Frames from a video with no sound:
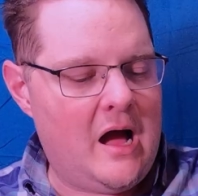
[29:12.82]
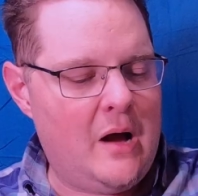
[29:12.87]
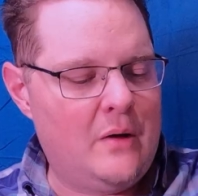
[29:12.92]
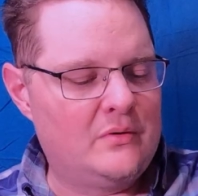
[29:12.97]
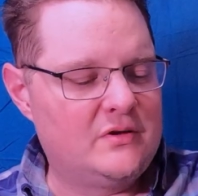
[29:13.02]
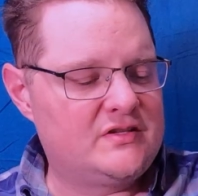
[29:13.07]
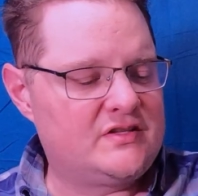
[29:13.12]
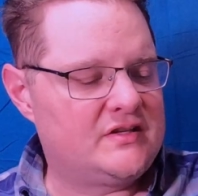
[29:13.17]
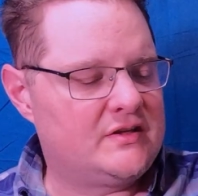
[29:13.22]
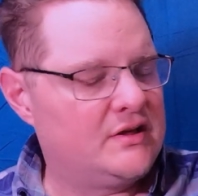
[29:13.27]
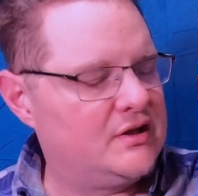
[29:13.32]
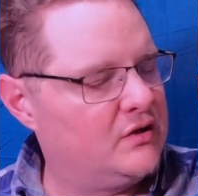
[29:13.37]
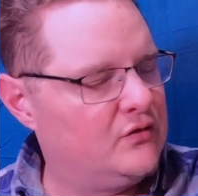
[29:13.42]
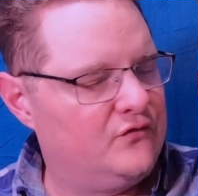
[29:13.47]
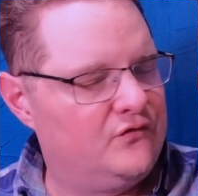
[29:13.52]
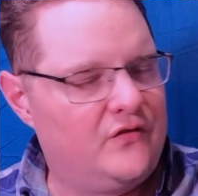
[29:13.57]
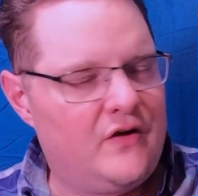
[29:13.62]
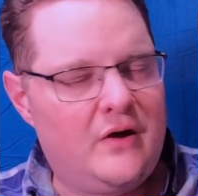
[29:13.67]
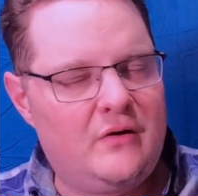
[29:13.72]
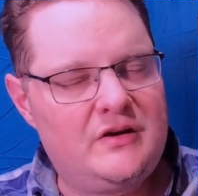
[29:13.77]
I was
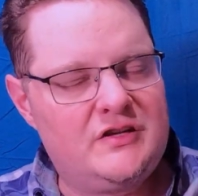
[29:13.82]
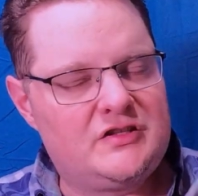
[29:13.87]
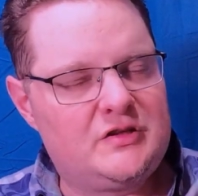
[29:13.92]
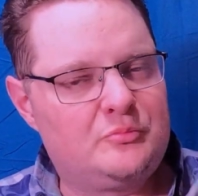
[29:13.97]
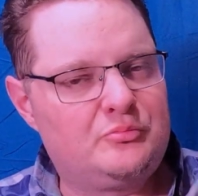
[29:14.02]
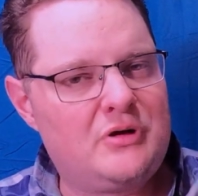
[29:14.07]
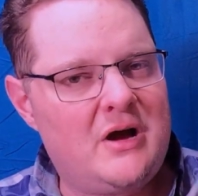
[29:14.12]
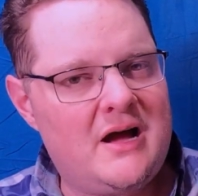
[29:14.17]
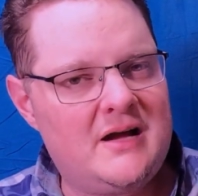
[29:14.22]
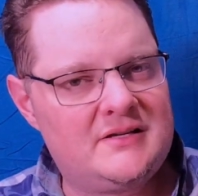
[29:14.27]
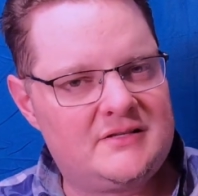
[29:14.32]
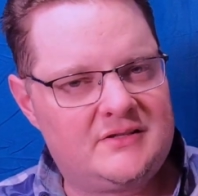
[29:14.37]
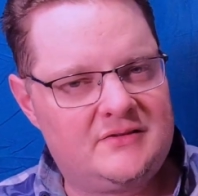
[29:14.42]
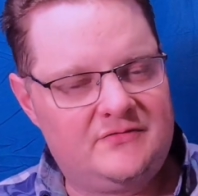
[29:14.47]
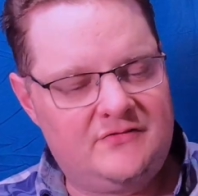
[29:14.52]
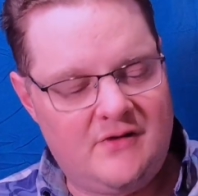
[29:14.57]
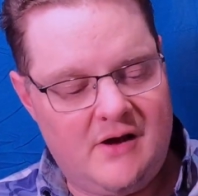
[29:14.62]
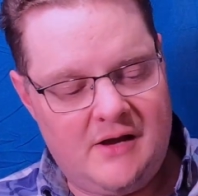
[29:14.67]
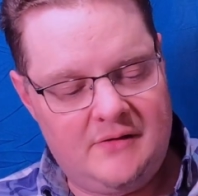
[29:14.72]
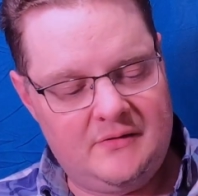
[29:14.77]
very surprised to
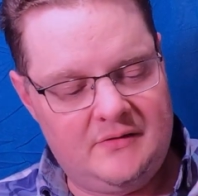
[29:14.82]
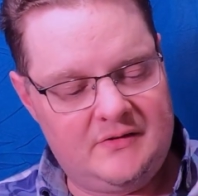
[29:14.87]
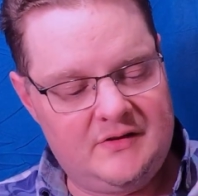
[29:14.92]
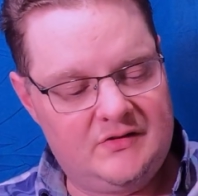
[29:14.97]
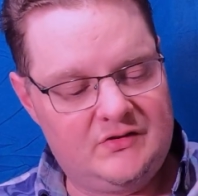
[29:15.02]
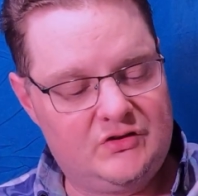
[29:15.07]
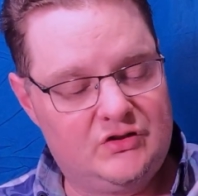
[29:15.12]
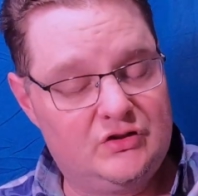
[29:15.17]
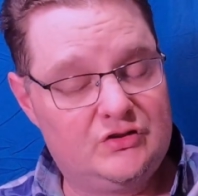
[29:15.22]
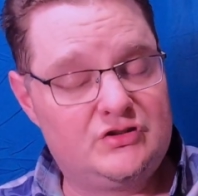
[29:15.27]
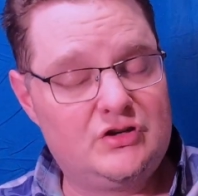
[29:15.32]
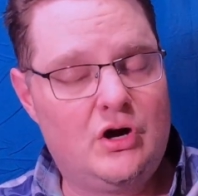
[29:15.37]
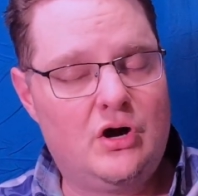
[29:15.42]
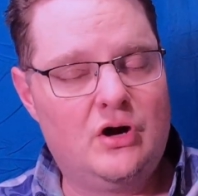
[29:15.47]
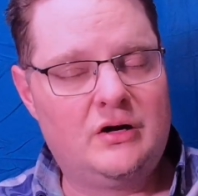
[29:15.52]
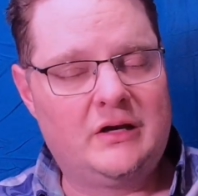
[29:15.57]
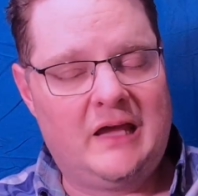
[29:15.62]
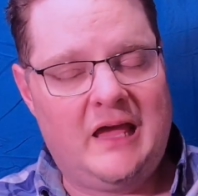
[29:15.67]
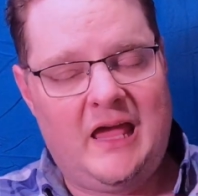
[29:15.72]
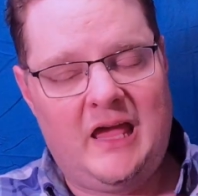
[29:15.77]
find that this
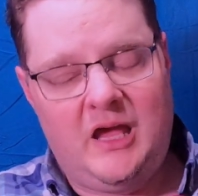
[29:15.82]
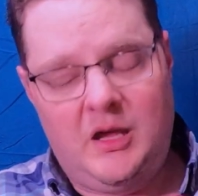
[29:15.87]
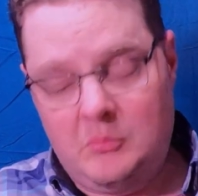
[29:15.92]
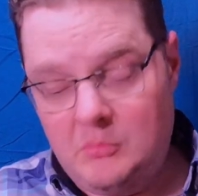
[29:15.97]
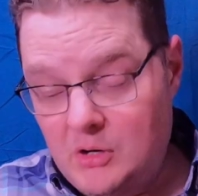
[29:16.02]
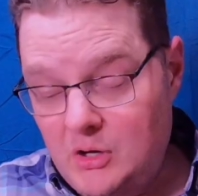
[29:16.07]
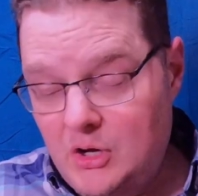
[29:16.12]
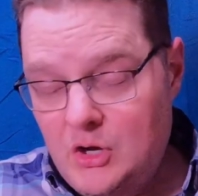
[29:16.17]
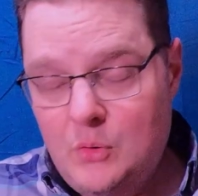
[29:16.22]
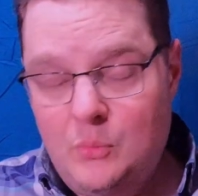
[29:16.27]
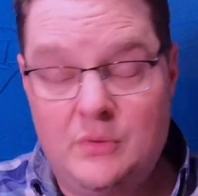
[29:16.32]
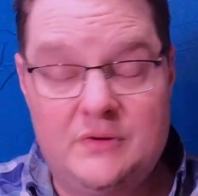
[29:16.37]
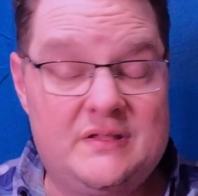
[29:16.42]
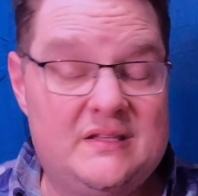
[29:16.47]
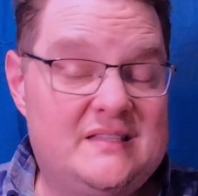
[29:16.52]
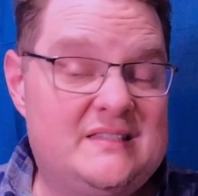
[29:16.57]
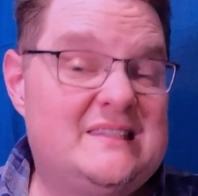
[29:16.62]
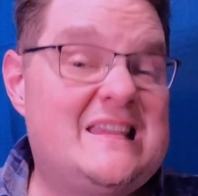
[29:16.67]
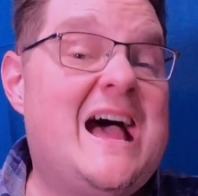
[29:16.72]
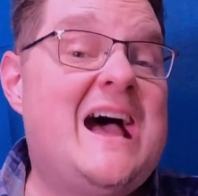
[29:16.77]
guitar came with
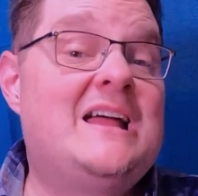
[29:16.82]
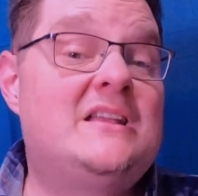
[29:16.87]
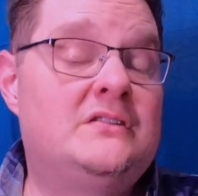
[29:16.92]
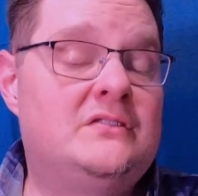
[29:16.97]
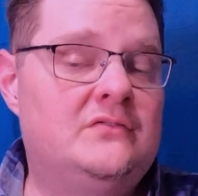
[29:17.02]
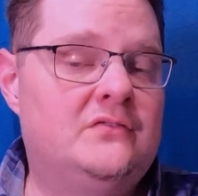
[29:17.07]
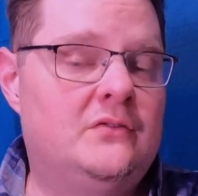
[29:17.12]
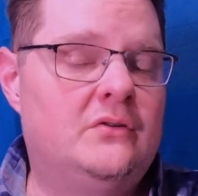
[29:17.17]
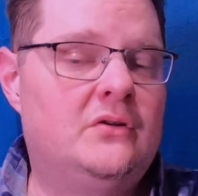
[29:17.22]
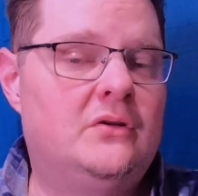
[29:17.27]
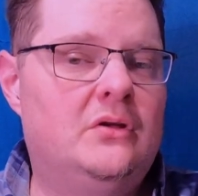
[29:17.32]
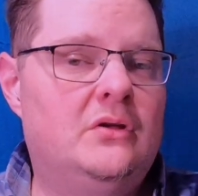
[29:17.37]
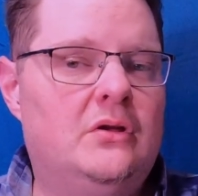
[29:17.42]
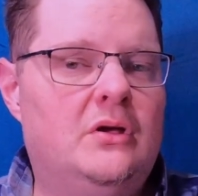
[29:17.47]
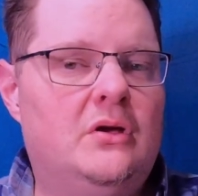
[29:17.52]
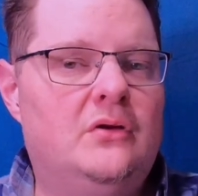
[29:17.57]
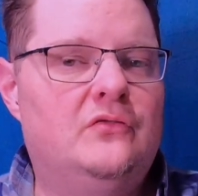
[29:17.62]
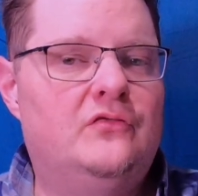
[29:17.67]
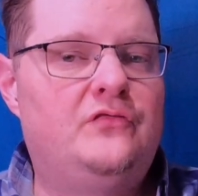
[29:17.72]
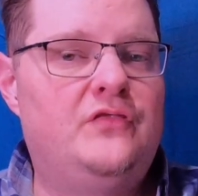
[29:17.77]
a satin
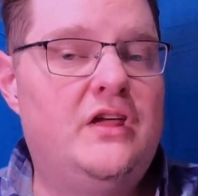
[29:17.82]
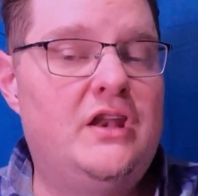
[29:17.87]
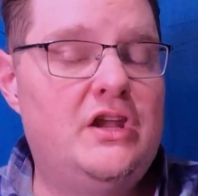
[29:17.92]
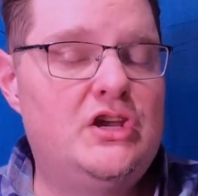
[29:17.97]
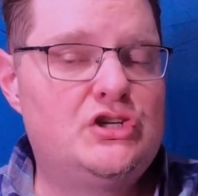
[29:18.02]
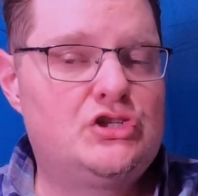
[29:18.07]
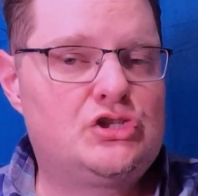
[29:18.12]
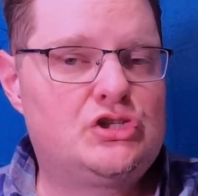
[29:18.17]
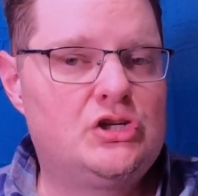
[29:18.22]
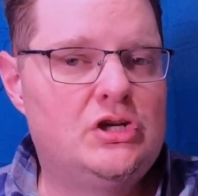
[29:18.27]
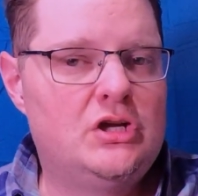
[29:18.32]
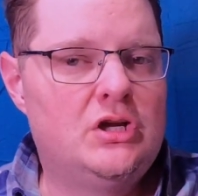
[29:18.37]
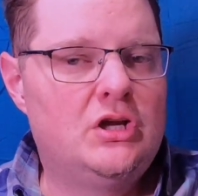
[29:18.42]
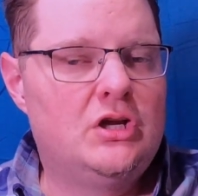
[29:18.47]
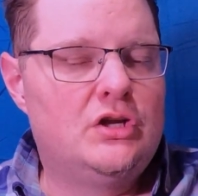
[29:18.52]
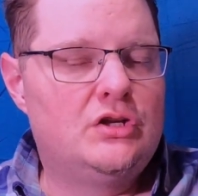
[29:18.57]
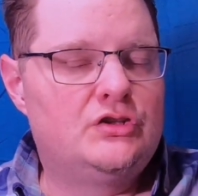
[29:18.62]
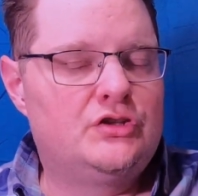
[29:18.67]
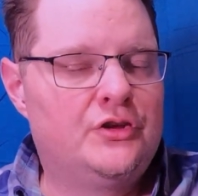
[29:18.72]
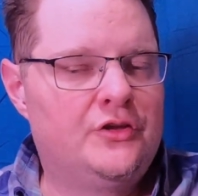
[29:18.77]
finish
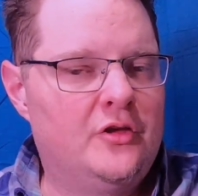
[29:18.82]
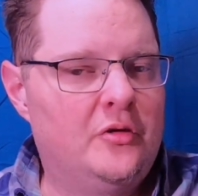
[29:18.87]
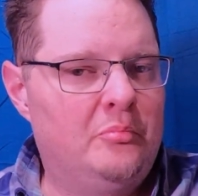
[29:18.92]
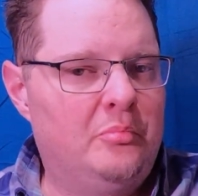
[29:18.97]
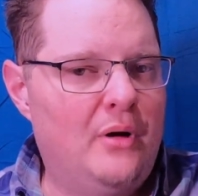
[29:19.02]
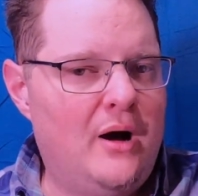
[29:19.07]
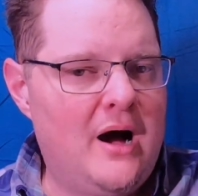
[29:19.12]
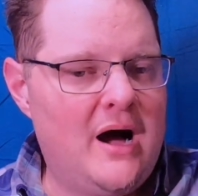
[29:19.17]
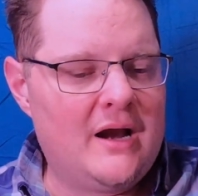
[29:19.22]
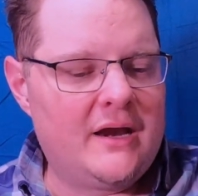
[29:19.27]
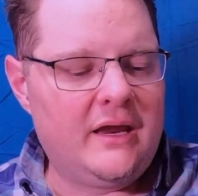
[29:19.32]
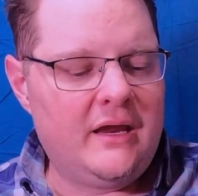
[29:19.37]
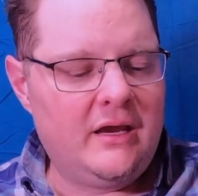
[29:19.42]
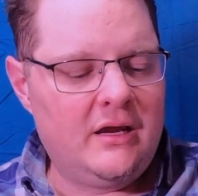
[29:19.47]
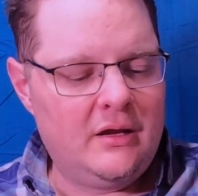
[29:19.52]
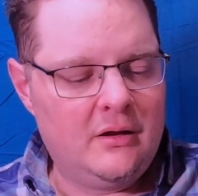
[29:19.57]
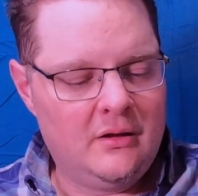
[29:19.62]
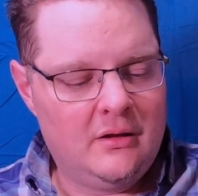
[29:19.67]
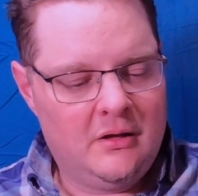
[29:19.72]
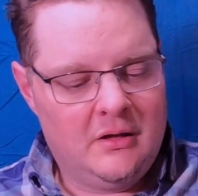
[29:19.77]
to the
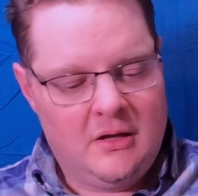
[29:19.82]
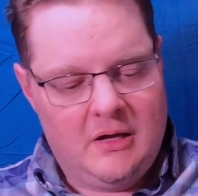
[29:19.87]
body.